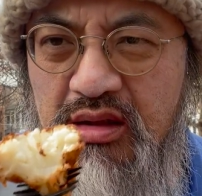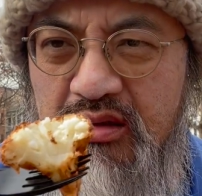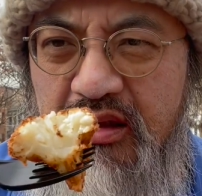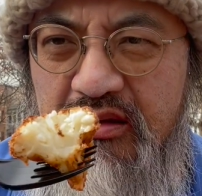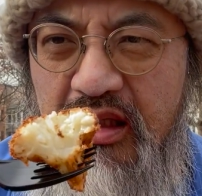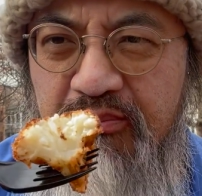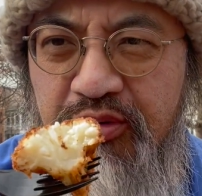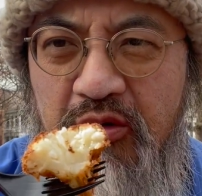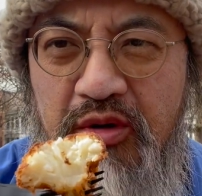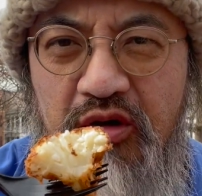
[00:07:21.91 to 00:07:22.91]
They
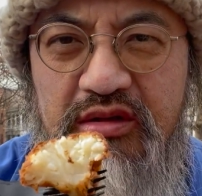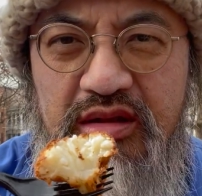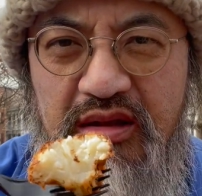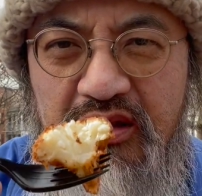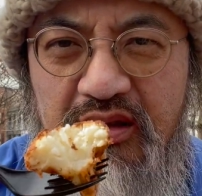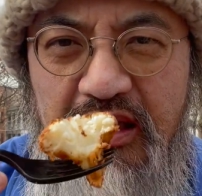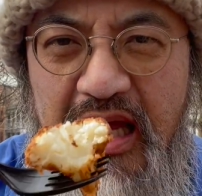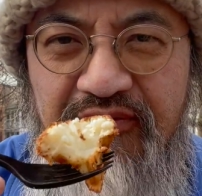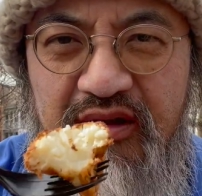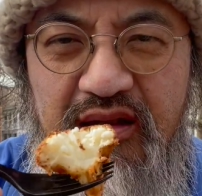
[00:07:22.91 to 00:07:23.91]
promote
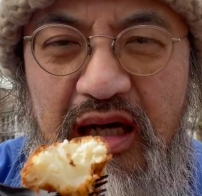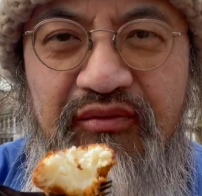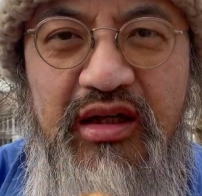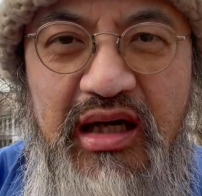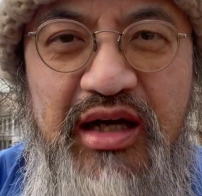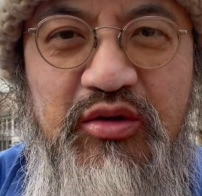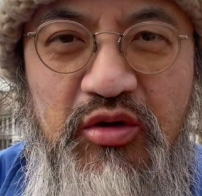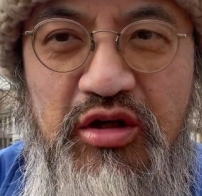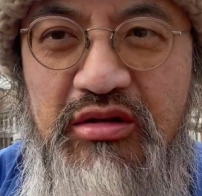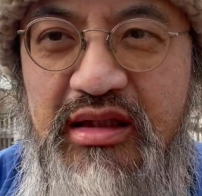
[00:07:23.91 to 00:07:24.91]
avocado
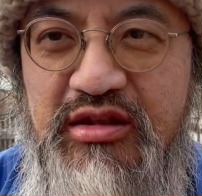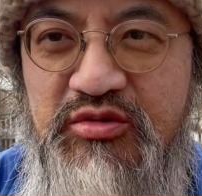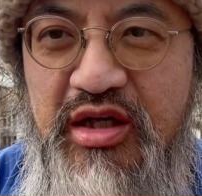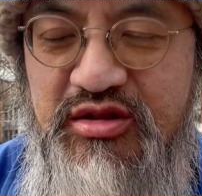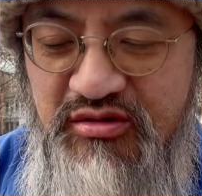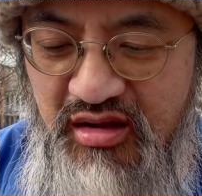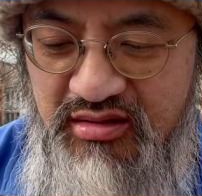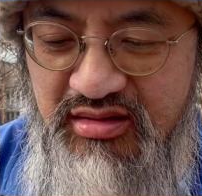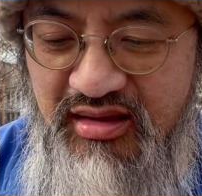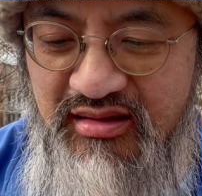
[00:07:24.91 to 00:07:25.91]
oil at this
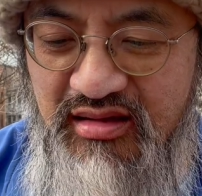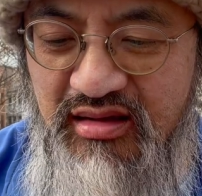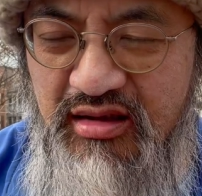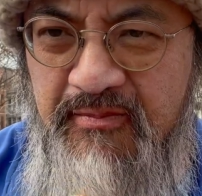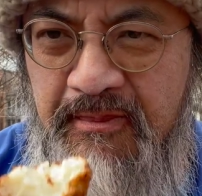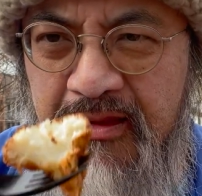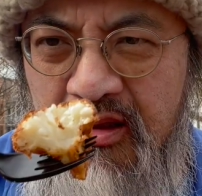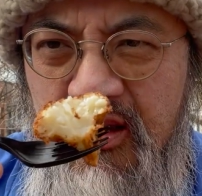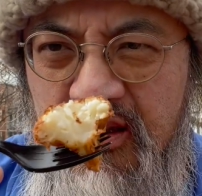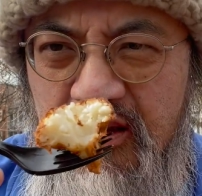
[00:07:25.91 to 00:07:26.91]
restaurant, and
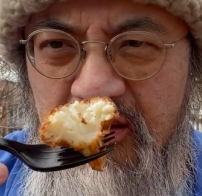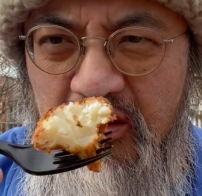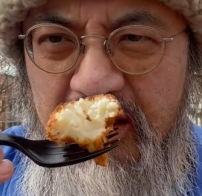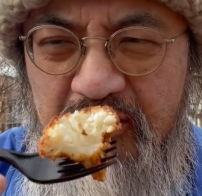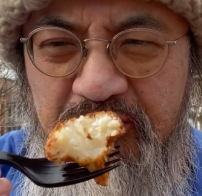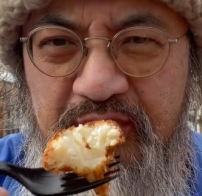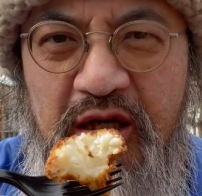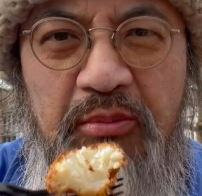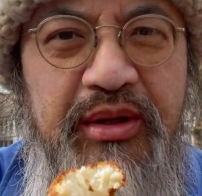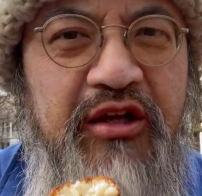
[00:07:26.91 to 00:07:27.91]

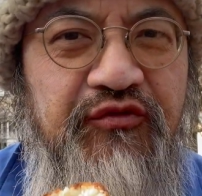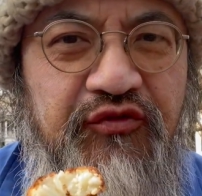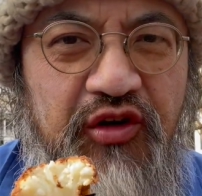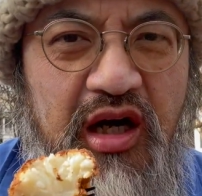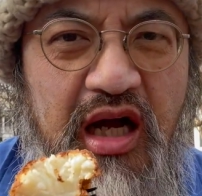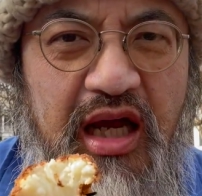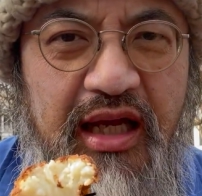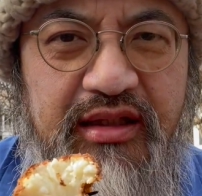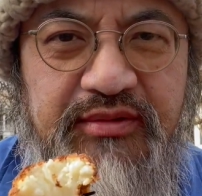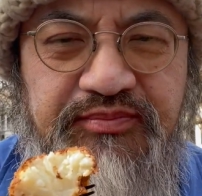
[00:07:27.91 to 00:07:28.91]
being
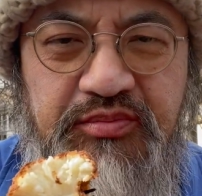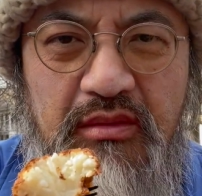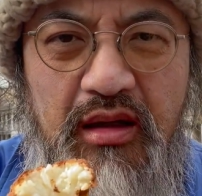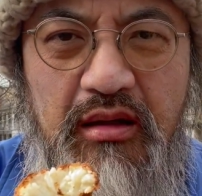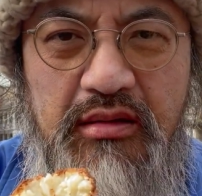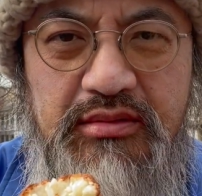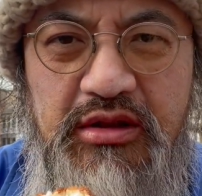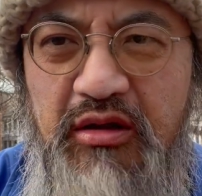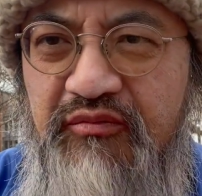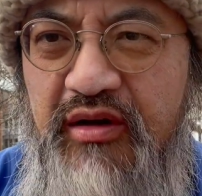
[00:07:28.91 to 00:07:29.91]
fried.
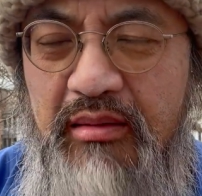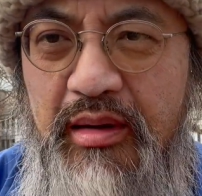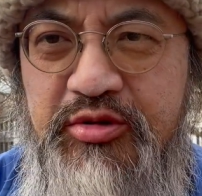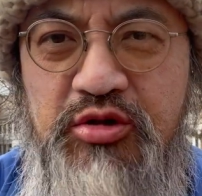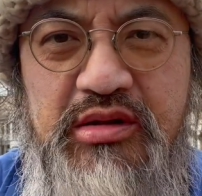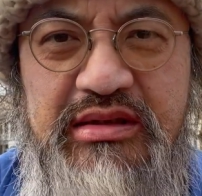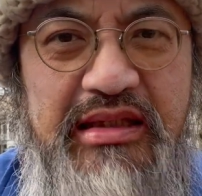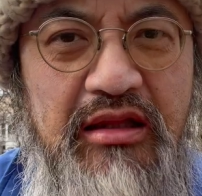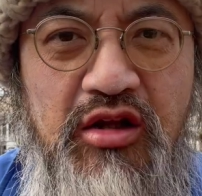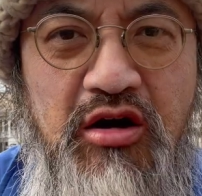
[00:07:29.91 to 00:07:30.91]
I'm sure it's
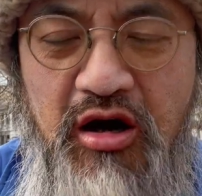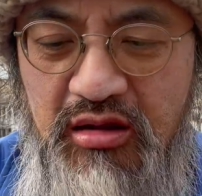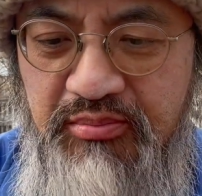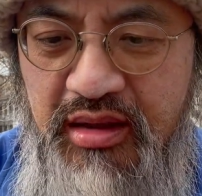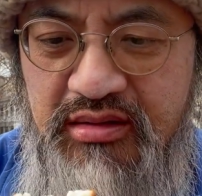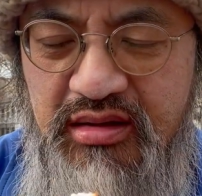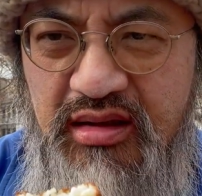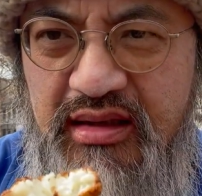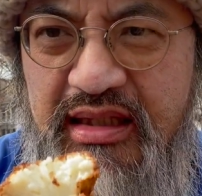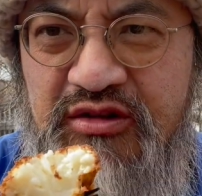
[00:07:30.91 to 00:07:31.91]
not that long, but
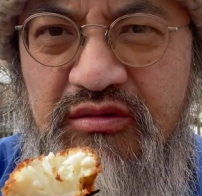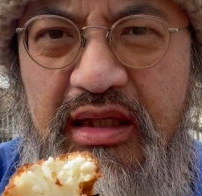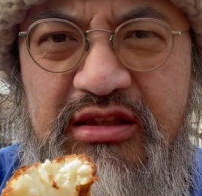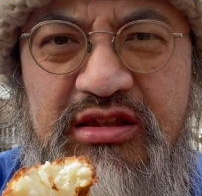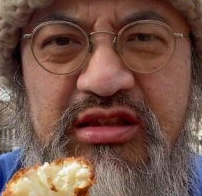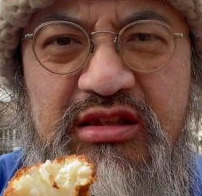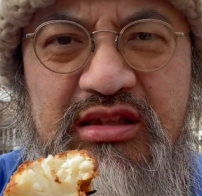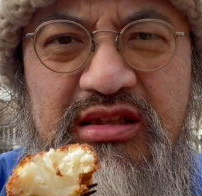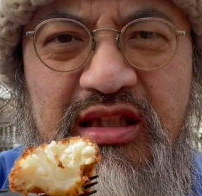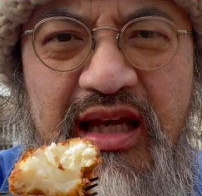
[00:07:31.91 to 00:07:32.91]
it's just
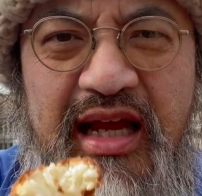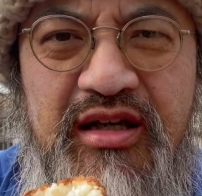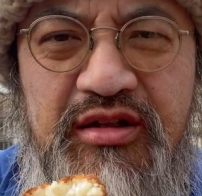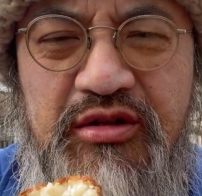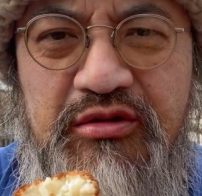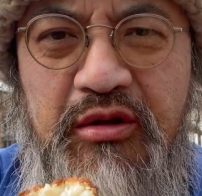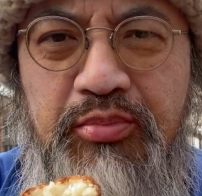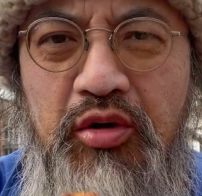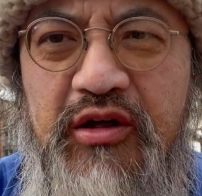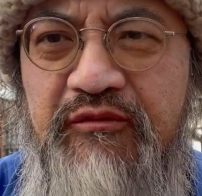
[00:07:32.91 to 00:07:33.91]
tender to the
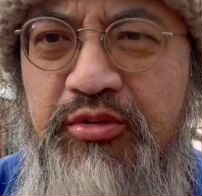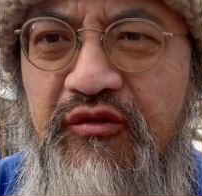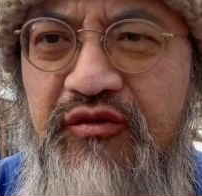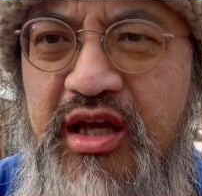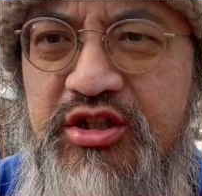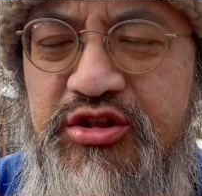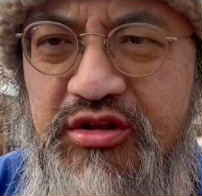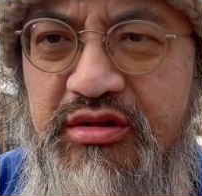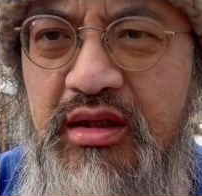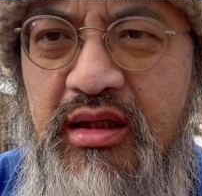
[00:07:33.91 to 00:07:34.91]
point of
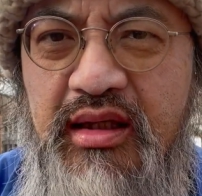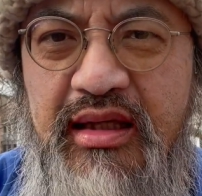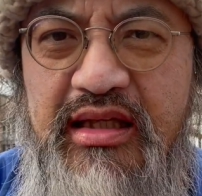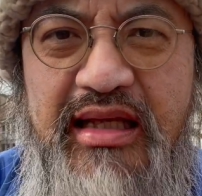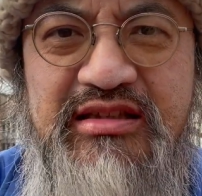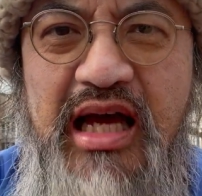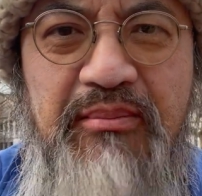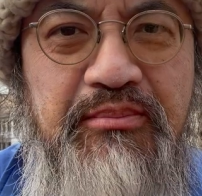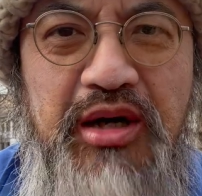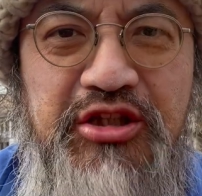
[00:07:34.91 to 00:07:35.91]
perfection. It's not
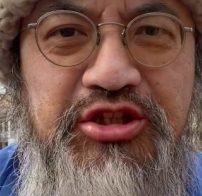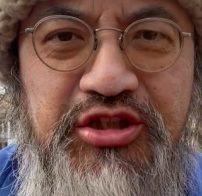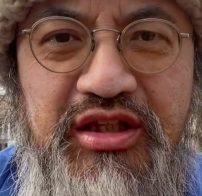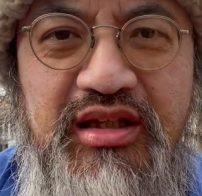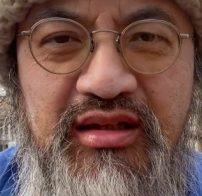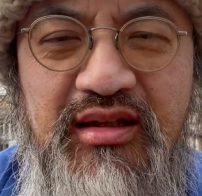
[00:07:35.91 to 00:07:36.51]
mushy,